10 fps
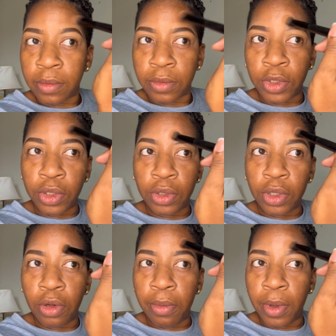Do
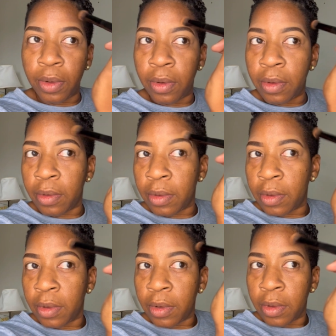you, boo?
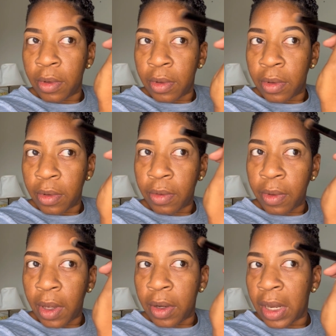
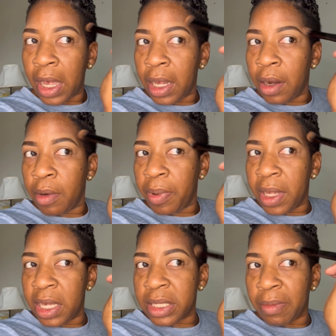We are not here to
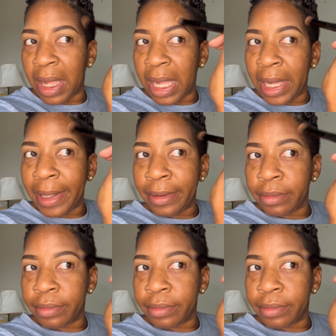please man.